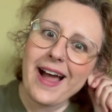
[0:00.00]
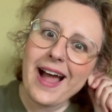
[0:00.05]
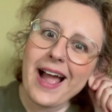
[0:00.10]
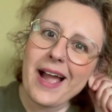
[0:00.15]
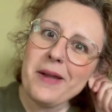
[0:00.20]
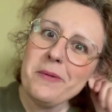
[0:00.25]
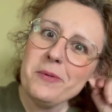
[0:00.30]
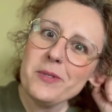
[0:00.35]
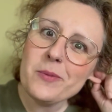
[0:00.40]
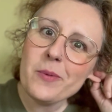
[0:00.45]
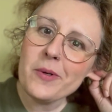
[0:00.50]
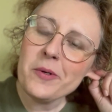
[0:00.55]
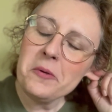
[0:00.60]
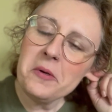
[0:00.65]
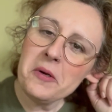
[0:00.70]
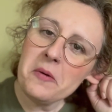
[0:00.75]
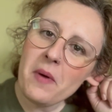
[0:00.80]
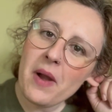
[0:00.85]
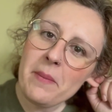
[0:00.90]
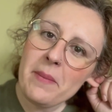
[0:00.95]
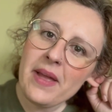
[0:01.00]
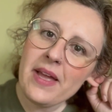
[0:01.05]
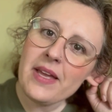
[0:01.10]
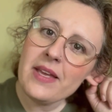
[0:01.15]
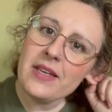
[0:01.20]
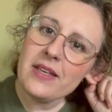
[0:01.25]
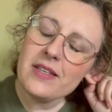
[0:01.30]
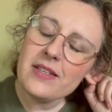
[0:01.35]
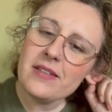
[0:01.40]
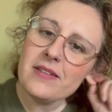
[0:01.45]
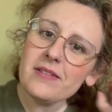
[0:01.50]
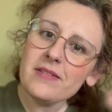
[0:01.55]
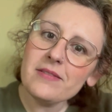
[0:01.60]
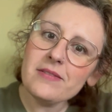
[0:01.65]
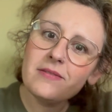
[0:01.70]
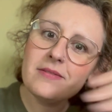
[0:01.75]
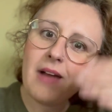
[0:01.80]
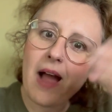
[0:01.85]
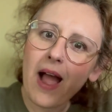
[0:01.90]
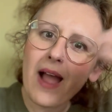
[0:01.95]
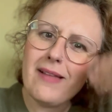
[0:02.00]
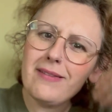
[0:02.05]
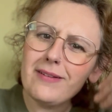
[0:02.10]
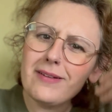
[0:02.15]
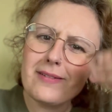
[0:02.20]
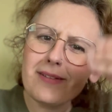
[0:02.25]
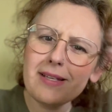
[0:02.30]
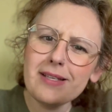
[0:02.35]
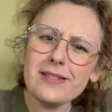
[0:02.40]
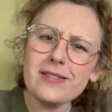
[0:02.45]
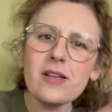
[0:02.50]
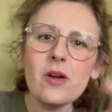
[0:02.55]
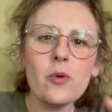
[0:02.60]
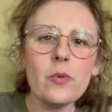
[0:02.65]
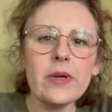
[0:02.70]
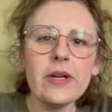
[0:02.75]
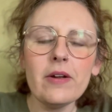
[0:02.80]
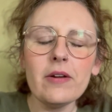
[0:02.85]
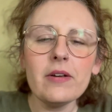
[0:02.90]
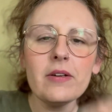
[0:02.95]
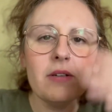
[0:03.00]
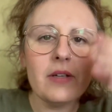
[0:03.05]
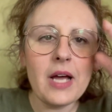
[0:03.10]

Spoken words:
I was wondering why my eye looked like so weird